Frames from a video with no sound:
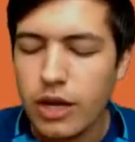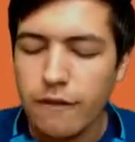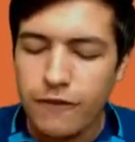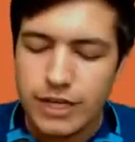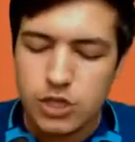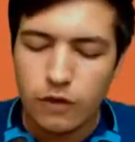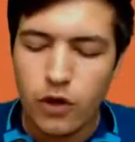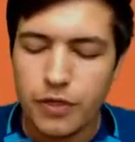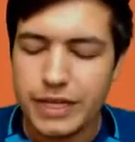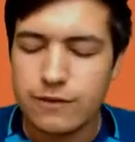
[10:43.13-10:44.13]
So I'm going to finish off
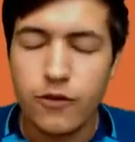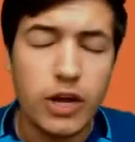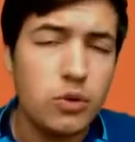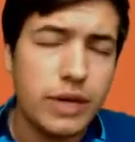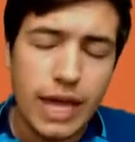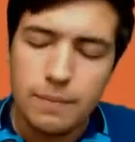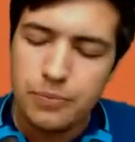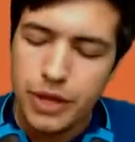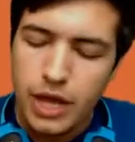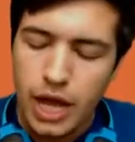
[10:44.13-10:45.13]
on this final
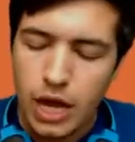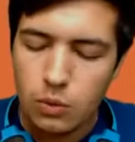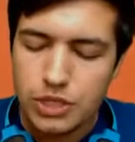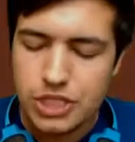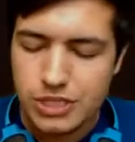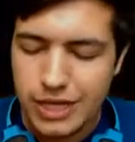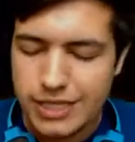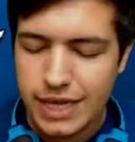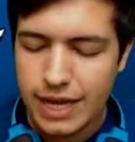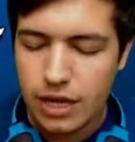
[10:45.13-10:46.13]
game, which is
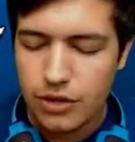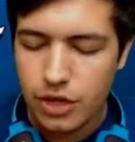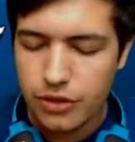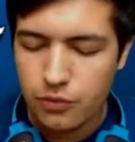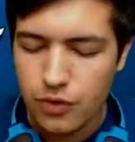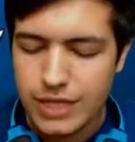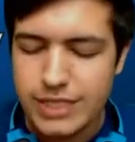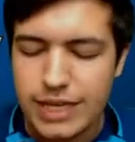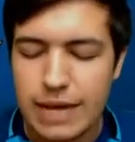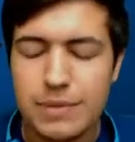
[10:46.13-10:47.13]
again another
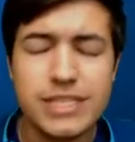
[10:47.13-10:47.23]
racing game.